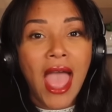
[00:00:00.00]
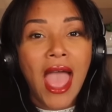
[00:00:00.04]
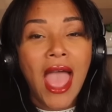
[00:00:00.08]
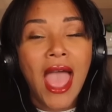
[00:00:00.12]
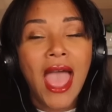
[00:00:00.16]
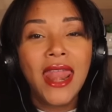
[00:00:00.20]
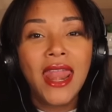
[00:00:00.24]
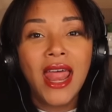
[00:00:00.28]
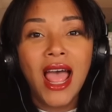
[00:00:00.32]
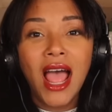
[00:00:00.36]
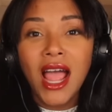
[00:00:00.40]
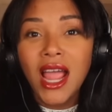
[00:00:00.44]

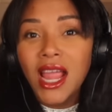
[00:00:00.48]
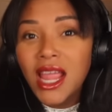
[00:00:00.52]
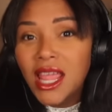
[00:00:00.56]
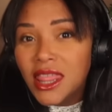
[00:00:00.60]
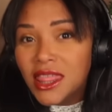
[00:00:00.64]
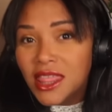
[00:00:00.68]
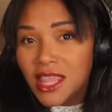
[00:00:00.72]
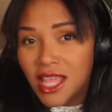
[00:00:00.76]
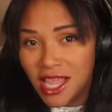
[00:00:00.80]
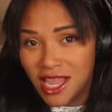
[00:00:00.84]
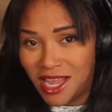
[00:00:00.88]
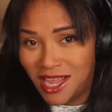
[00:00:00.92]
And I
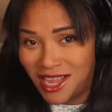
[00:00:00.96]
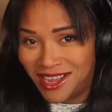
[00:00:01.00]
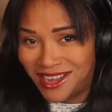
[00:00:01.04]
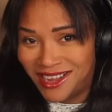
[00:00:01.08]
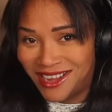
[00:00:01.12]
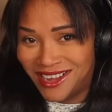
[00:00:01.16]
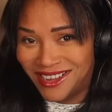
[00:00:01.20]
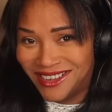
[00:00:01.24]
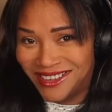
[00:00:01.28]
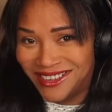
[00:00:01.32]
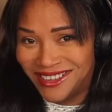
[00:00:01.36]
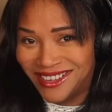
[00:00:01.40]

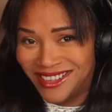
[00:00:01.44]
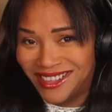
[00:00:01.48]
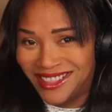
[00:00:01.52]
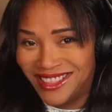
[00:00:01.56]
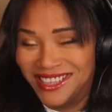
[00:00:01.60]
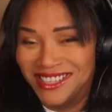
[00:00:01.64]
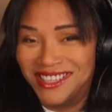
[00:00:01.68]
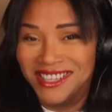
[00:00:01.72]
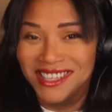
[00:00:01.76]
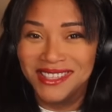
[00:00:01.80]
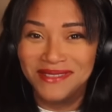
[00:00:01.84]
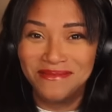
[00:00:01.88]
think,
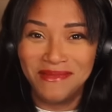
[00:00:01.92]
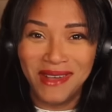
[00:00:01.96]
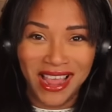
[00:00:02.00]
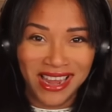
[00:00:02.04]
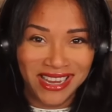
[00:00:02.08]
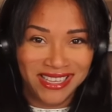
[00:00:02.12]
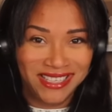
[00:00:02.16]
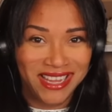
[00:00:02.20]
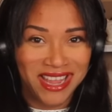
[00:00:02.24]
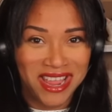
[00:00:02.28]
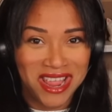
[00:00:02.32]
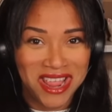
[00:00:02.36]
this is my
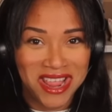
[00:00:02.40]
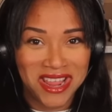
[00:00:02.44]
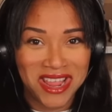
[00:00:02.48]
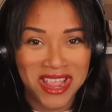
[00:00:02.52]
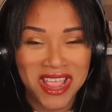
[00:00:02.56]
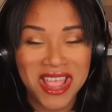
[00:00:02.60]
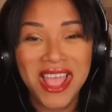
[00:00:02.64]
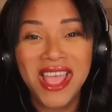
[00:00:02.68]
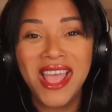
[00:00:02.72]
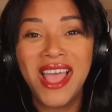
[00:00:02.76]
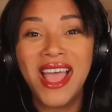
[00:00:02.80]
take,